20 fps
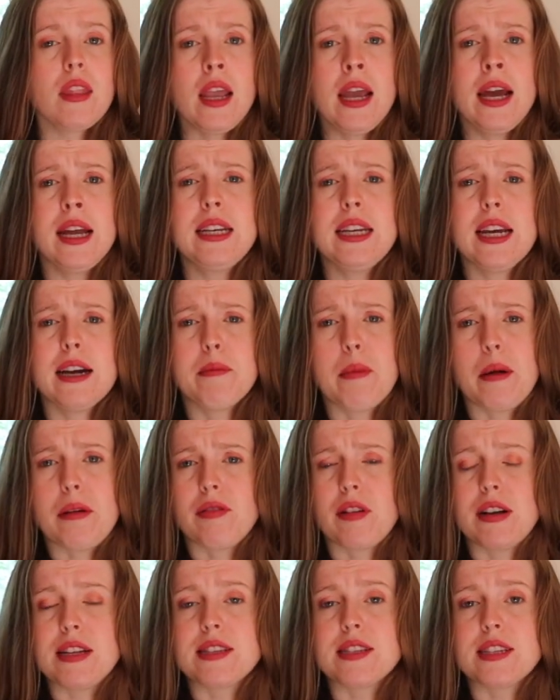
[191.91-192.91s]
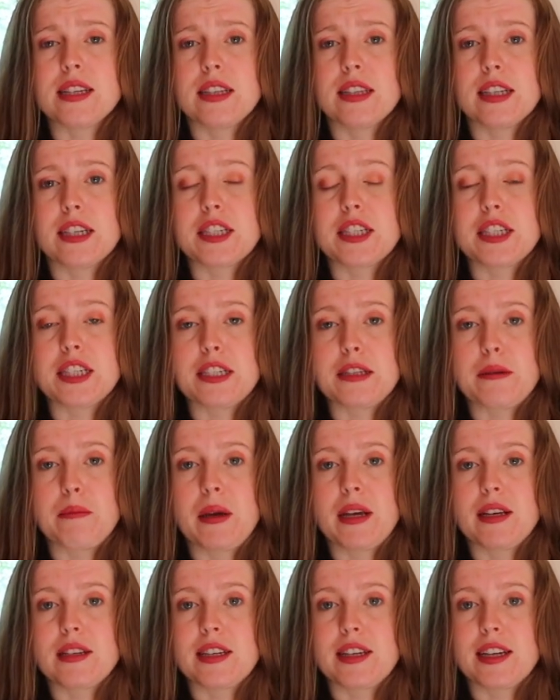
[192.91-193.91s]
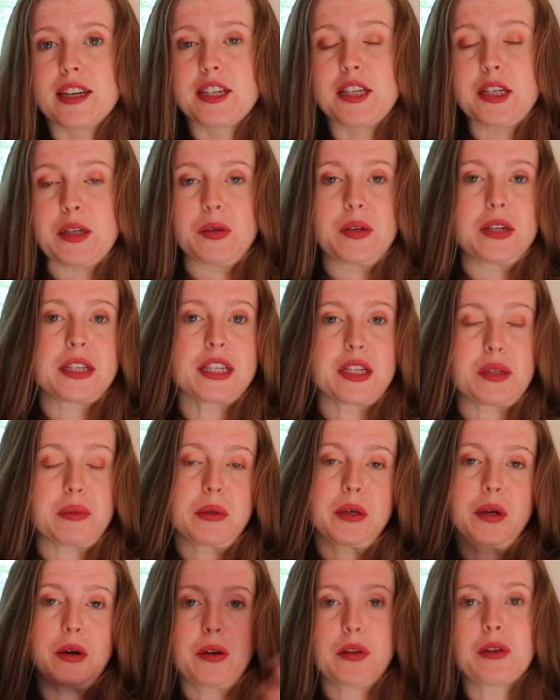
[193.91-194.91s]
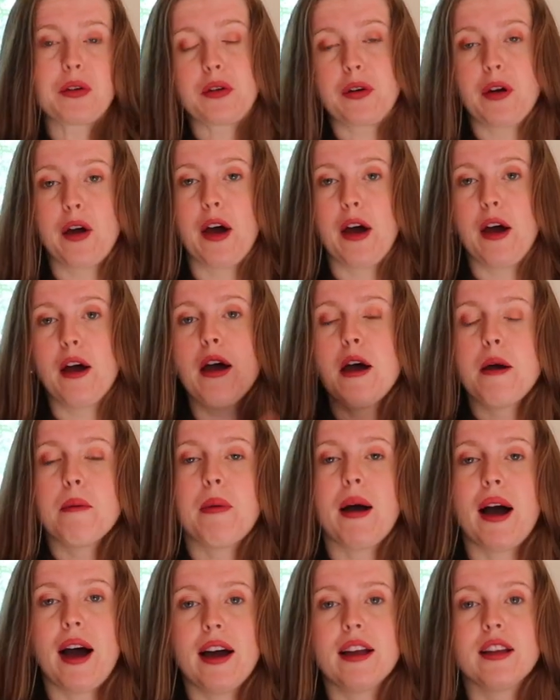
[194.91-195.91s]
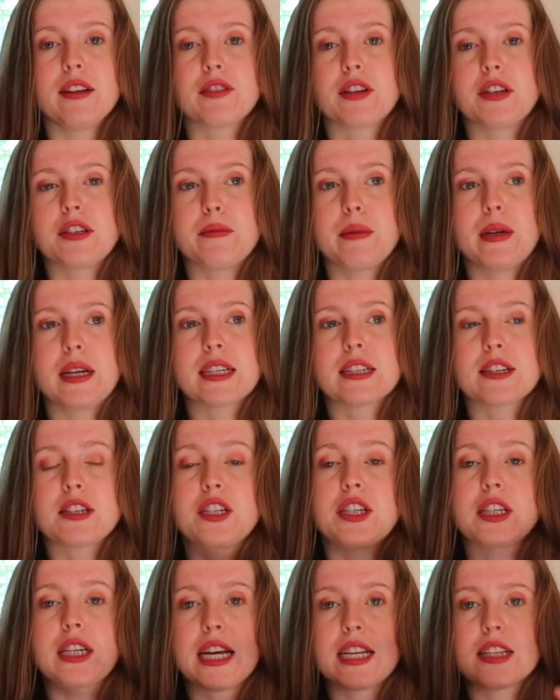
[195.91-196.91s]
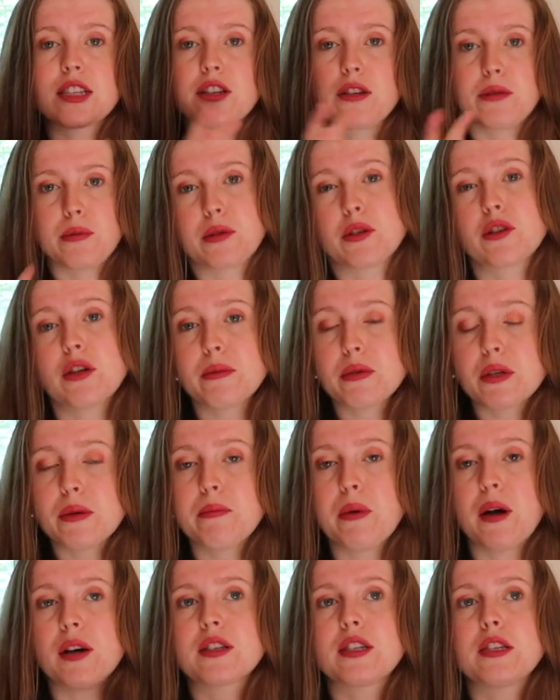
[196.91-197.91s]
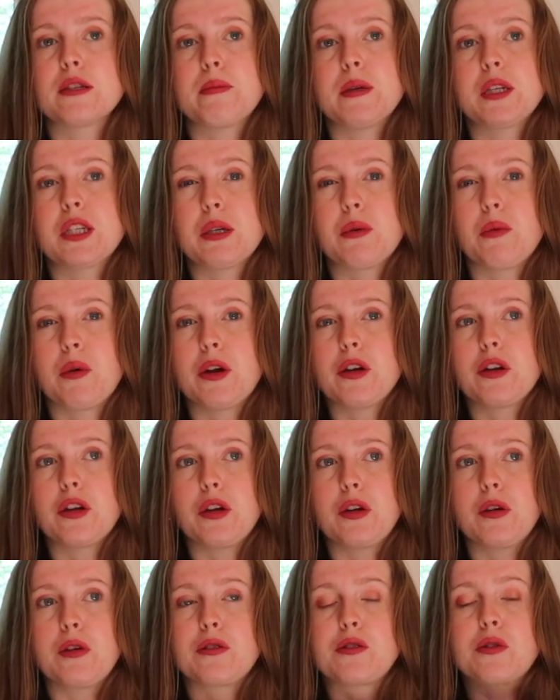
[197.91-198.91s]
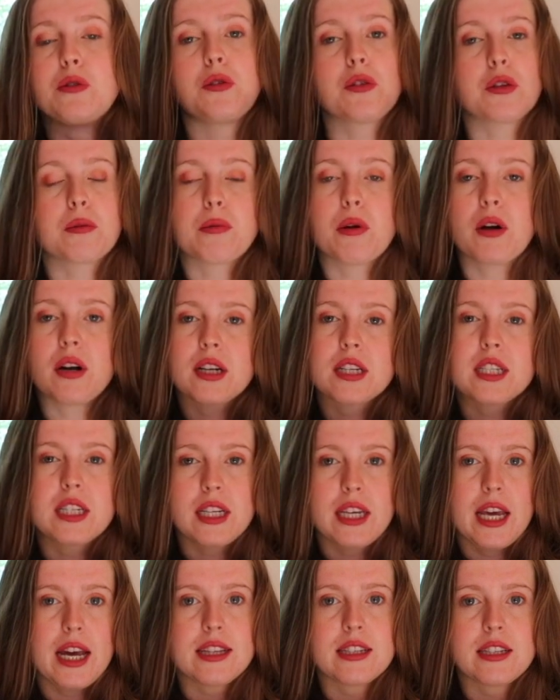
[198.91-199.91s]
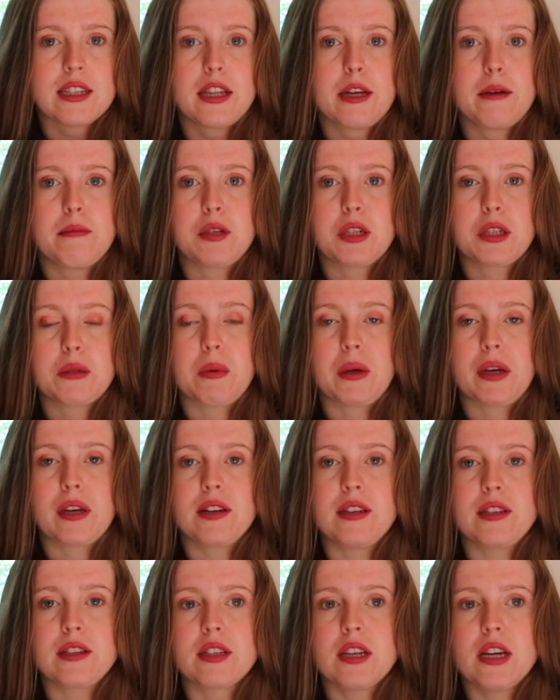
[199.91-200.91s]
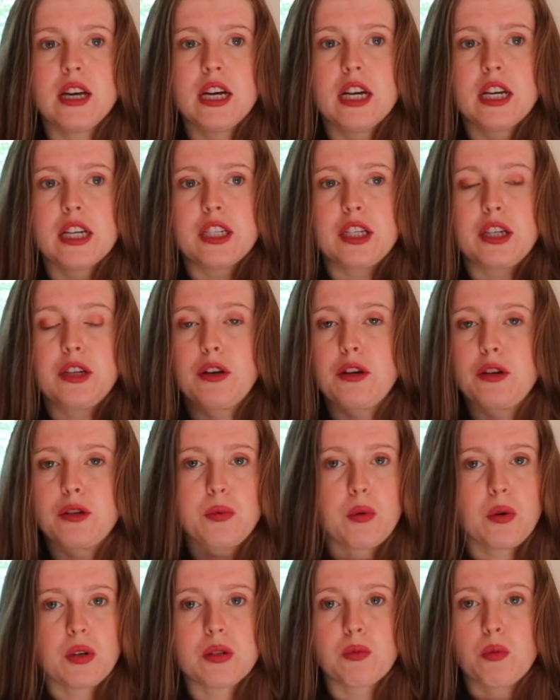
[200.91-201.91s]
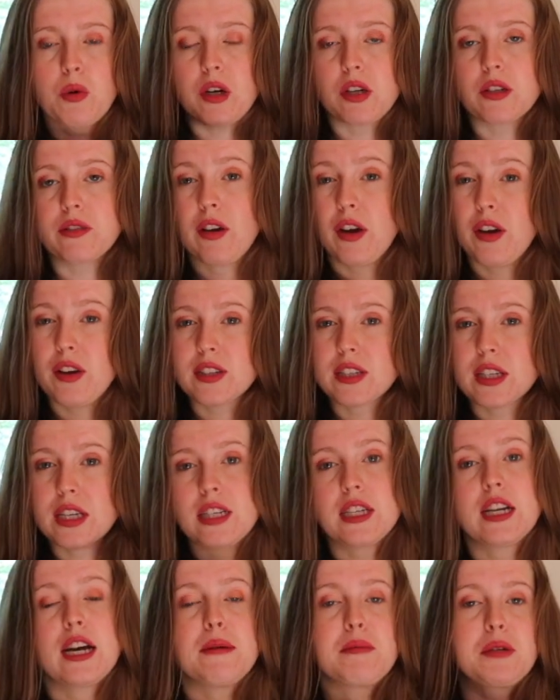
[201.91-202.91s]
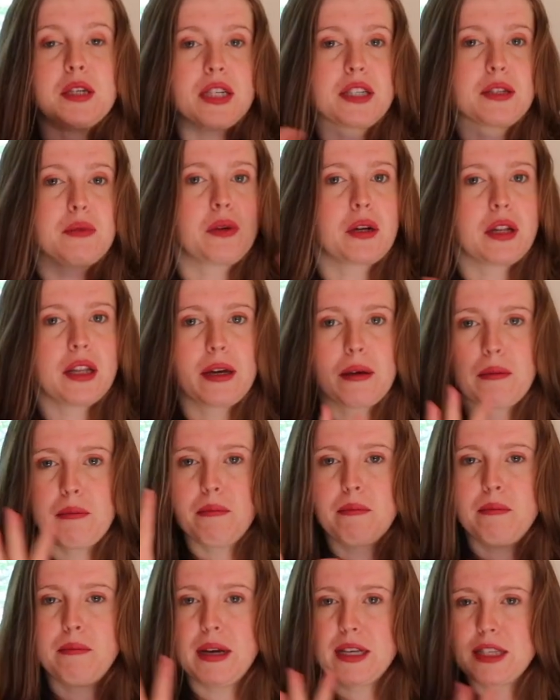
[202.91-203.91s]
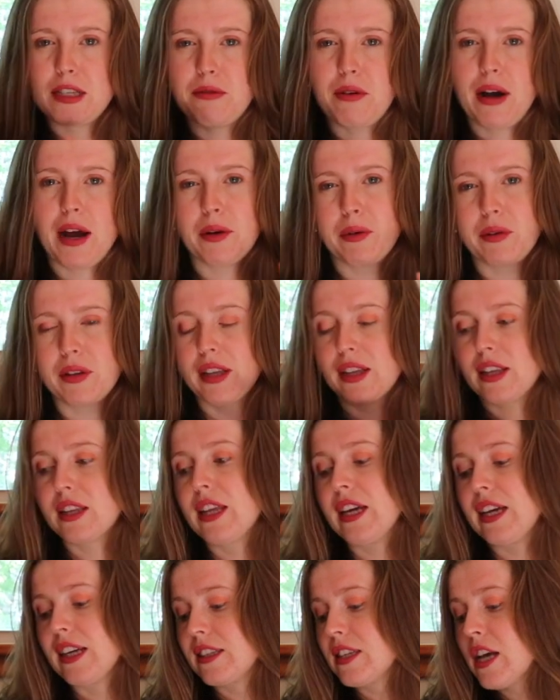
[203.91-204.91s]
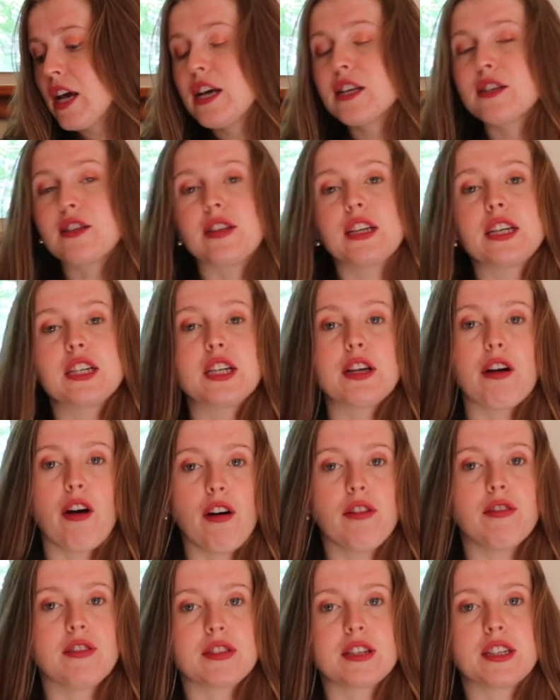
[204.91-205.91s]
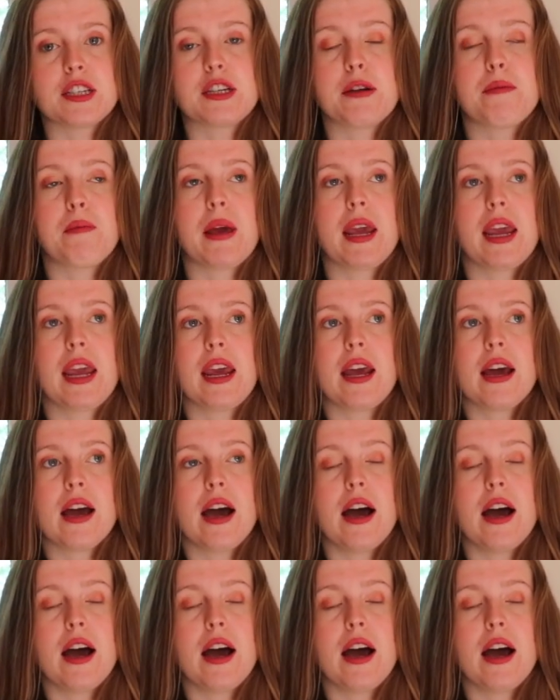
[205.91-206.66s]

And yeah, my friend Zila, she's amazing, and she always lets me go through her pile of cosmetics because she gets subscription boxes, but she won't use all the products she gets in them just because she knows what works for her skin type. She doesn't want to mess around with other things, so then she offers it to me.